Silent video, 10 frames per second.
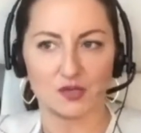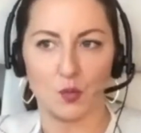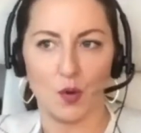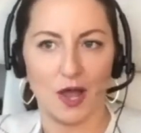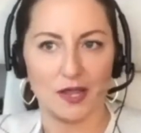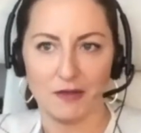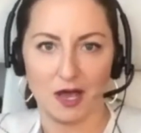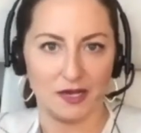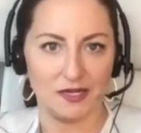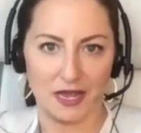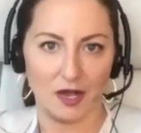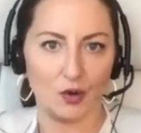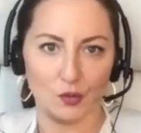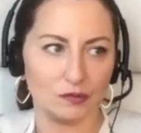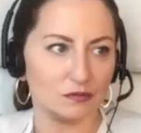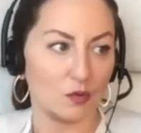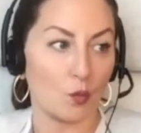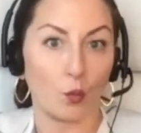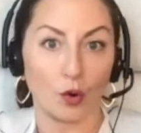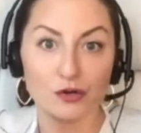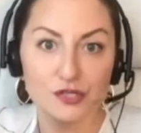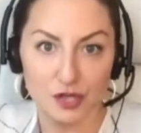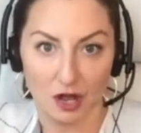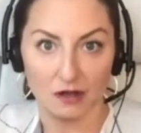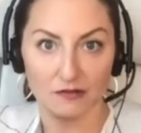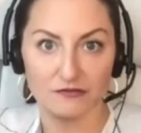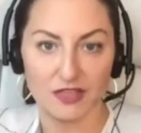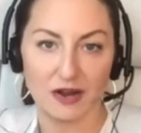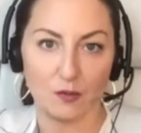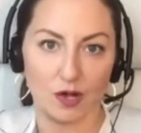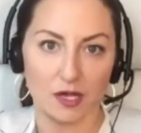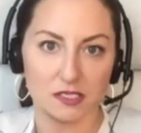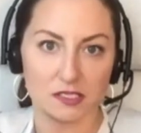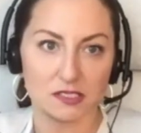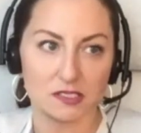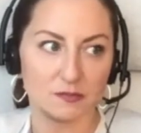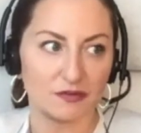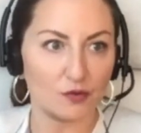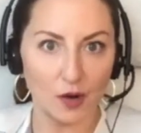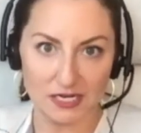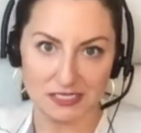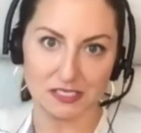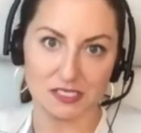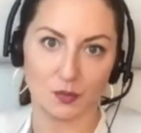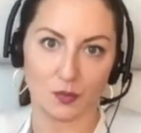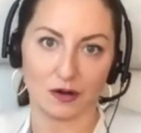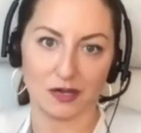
Why am I now worse off than I was before I did this work?